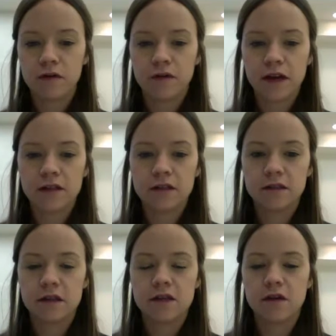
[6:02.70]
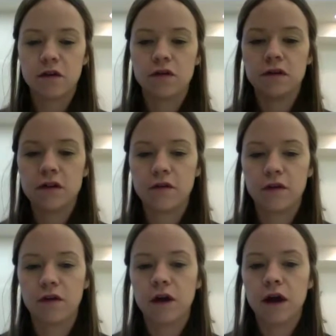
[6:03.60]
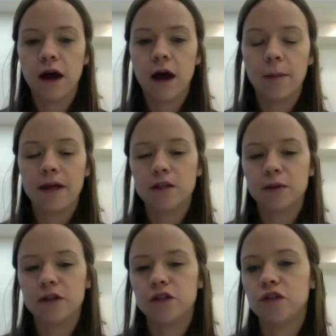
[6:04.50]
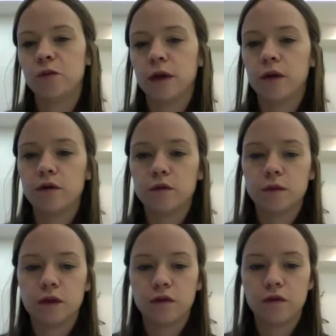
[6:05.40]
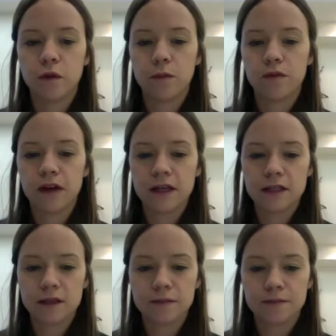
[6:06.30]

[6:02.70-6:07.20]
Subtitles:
fixed. These are different expressions we use with the verb fix.